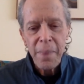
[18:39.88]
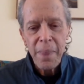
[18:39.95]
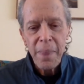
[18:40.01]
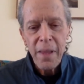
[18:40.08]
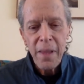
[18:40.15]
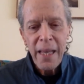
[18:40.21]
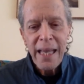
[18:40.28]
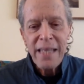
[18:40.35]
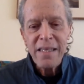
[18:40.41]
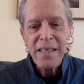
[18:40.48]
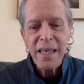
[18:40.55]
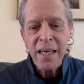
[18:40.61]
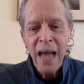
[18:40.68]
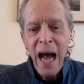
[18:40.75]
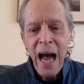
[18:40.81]
he's
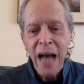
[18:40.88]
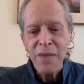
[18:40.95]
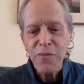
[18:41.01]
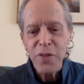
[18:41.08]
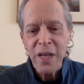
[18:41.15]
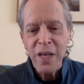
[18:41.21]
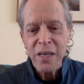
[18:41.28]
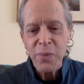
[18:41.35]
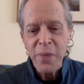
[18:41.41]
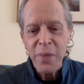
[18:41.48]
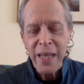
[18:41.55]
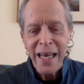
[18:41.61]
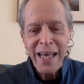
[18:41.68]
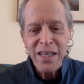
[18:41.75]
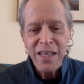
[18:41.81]
in conflict with
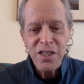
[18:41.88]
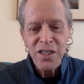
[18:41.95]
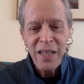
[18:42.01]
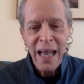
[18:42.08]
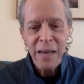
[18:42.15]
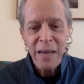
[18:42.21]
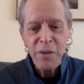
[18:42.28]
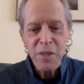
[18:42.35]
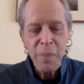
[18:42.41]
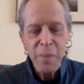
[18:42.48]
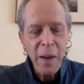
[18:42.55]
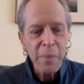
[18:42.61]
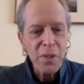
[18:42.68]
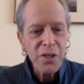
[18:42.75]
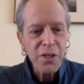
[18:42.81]
the English language
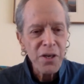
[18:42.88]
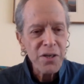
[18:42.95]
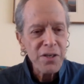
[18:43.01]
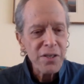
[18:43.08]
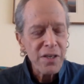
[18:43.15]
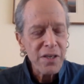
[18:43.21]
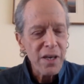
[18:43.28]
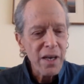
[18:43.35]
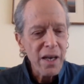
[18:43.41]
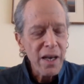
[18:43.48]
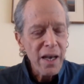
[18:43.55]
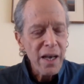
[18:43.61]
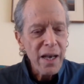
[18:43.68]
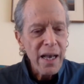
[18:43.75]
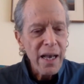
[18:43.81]
publishers.
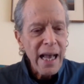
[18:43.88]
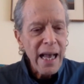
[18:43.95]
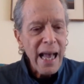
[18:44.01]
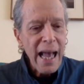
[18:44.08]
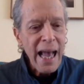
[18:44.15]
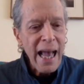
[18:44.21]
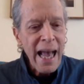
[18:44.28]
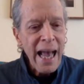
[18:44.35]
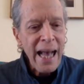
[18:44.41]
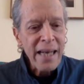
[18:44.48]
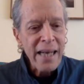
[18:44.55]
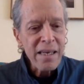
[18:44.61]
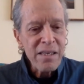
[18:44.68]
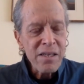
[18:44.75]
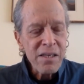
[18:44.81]

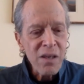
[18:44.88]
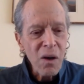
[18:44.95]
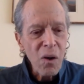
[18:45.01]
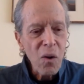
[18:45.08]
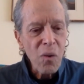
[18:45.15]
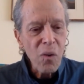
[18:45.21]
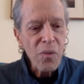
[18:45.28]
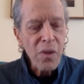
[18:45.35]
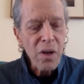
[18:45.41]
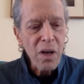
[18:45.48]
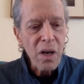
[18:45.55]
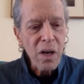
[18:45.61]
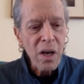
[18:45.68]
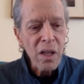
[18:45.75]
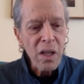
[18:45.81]
And so
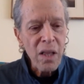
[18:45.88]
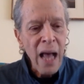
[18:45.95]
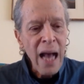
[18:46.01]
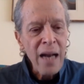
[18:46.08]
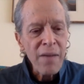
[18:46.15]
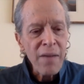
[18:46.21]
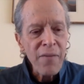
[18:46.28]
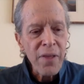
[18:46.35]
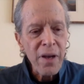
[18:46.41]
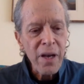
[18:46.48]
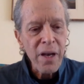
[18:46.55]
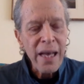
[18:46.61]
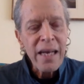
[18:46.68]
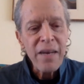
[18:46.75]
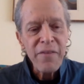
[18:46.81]
a lot of the
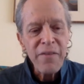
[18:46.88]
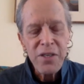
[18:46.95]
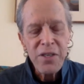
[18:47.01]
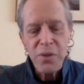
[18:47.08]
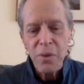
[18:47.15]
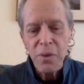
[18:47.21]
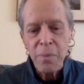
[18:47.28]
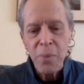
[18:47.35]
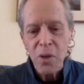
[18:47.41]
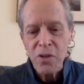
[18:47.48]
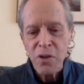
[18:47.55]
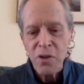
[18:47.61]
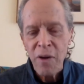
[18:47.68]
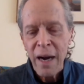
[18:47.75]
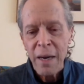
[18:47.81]
individual
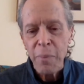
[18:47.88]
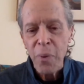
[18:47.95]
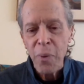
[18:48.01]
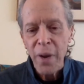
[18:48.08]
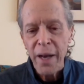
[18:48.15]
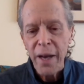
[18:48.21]
books are out of print.